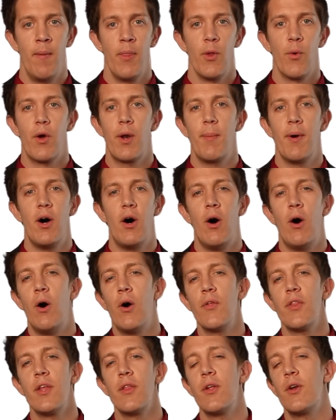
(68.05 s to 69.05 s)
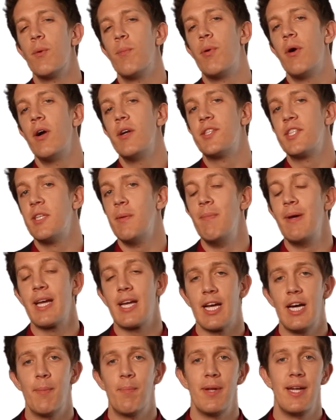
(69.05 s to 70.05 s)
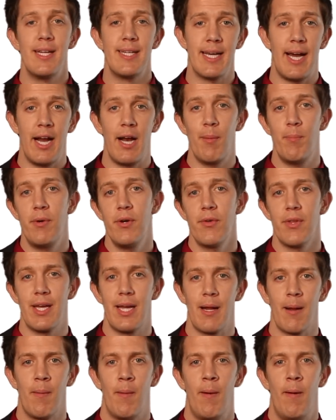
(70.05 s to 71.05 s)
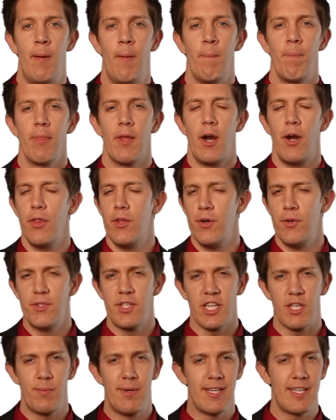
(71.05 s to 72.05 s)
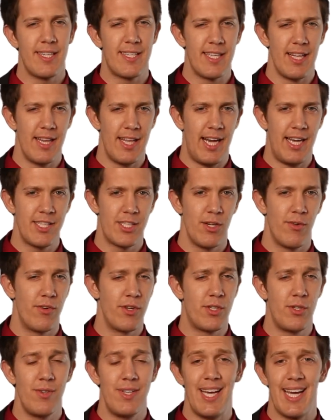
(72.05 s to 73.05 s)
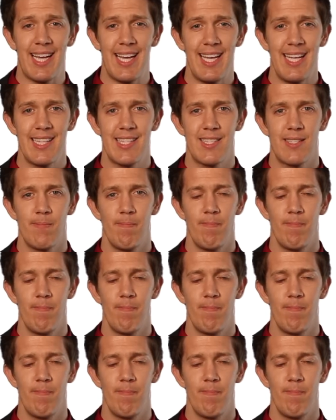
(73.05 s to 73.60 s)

What about all the little parts that make up an entire building? Are those expected to last over two decades?